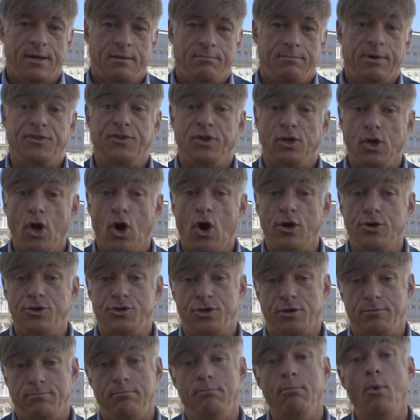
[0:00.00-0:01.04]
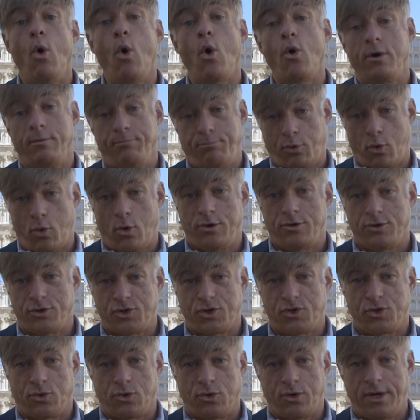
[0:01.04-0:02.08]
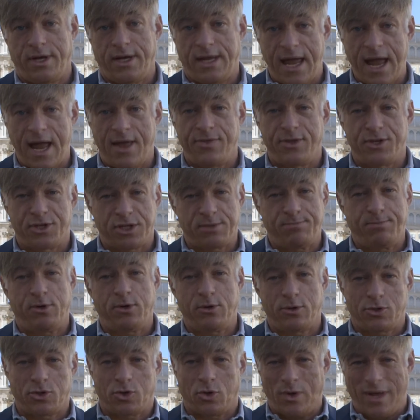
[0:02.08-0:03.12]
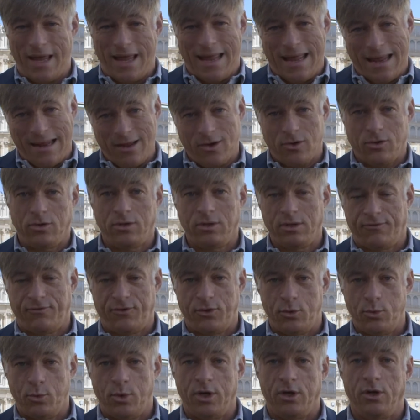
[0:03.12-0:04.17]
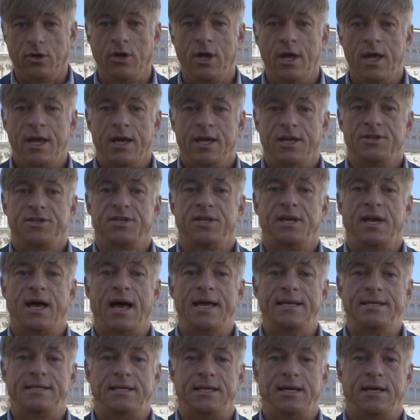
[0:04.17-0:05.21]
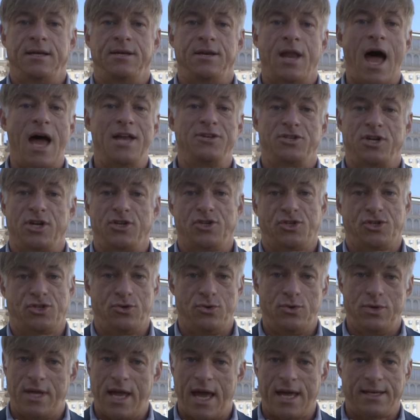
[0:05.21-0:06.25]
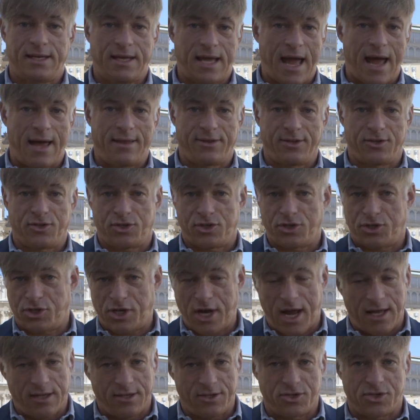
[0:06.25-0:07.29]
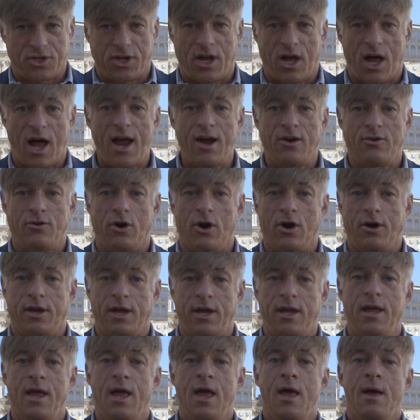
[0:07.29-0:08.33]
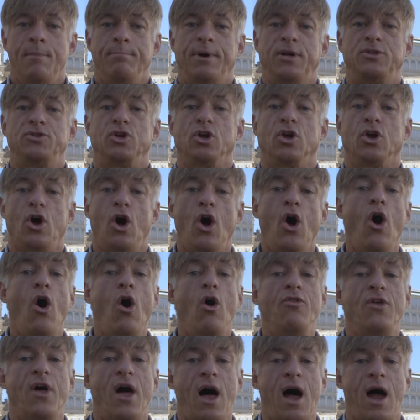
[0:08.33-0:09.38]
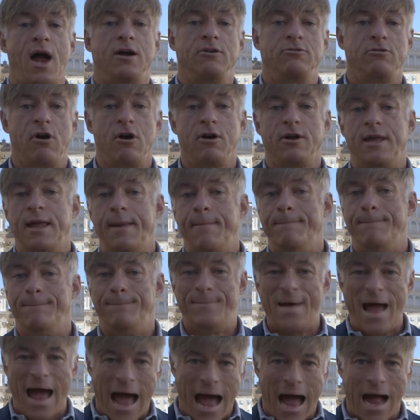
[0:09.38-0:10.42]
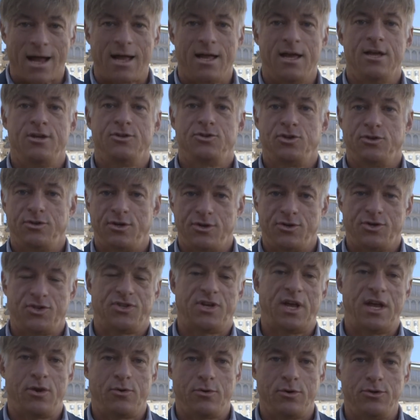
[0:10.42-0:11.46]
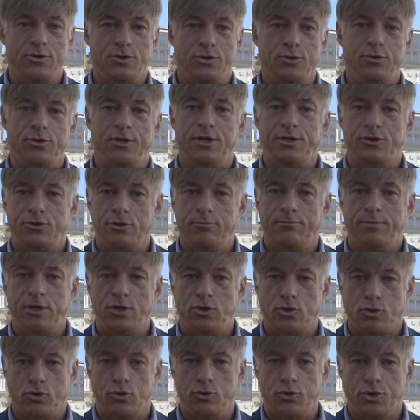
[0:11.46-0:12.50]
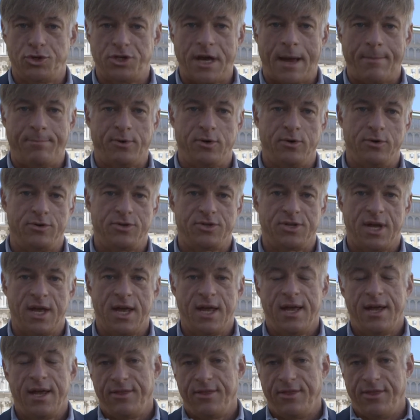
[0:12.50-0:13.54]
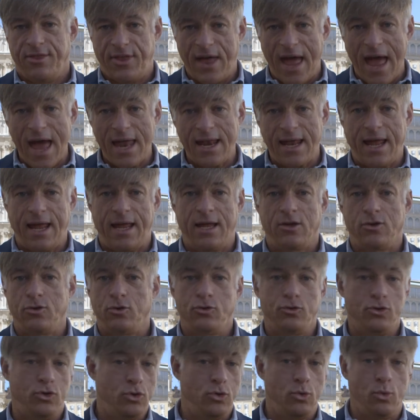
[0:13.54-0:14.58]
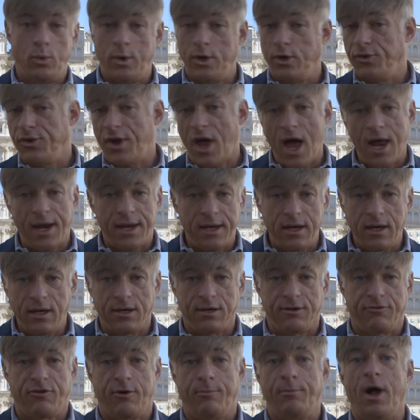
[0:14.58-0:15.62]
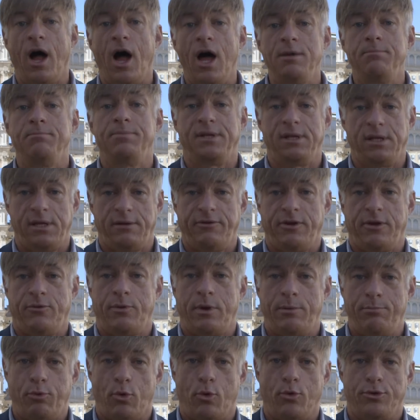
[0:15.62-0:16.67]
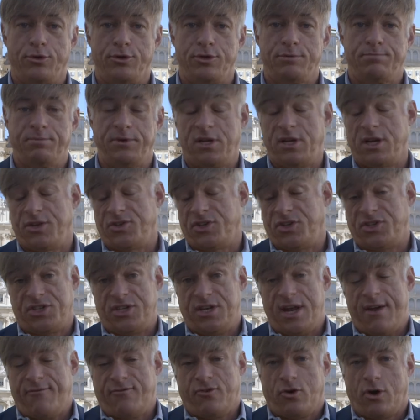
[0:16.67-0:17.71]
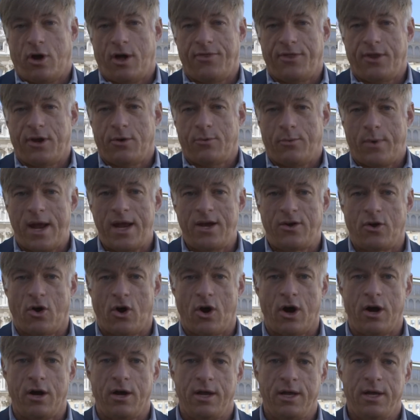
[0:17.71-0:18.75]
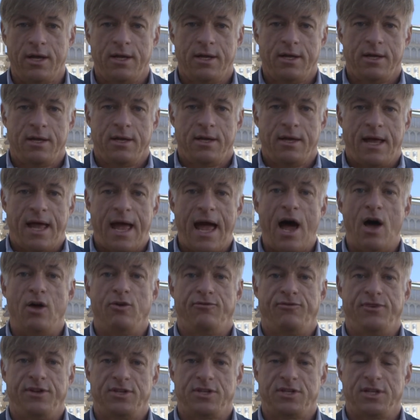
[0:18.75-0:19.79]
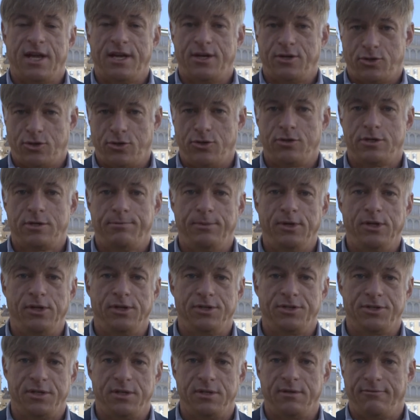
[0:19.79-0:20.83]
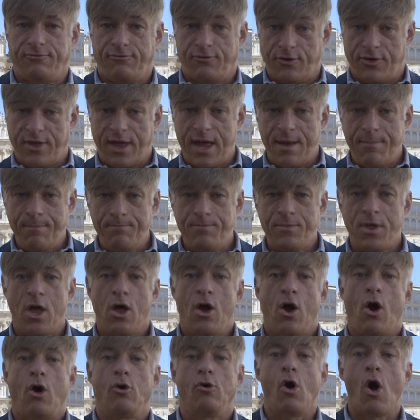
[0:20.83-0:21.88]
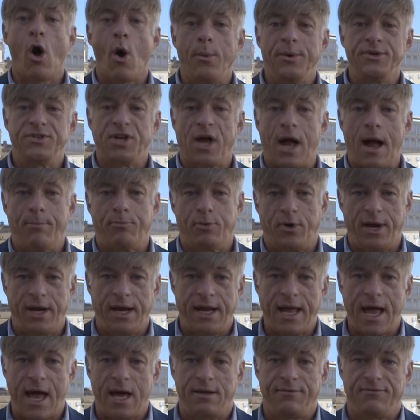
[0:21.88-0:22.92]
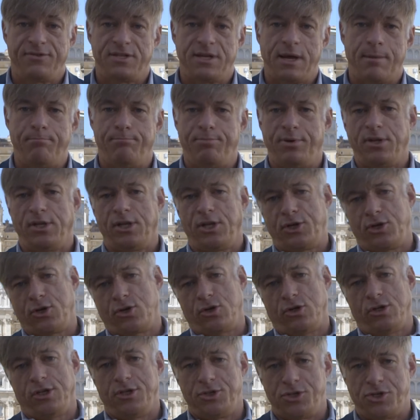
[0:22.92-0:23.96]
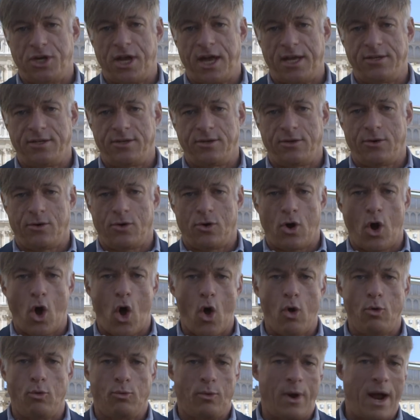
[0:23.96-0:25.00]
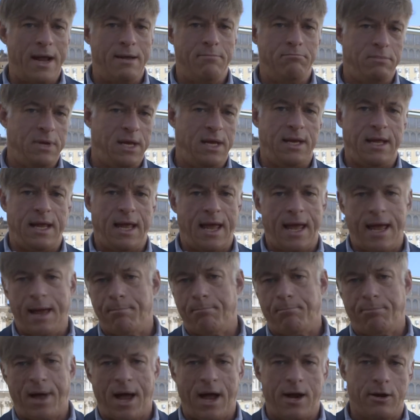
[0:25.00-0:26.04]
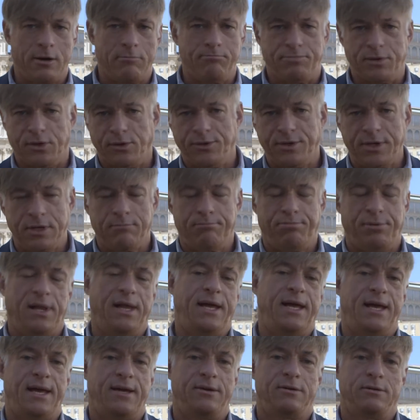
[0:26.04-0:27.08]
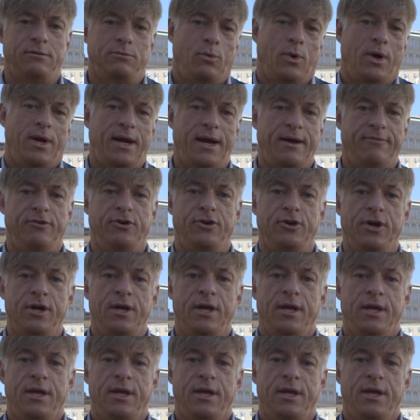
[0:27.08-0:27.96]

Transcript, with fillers: But the larger, more important story, again, the spiritual angle, if you will, is the idea not just to get Catholics to challenge the hierarchy, but to call the hierarchy back to their sacred duty to be true shepherds. That angle you will not hear from unbelieving reporters because it's never on their radar. Outfits like Church Militant, for them, are always operating out of some political agenda or alt right media empire building plan or whatever.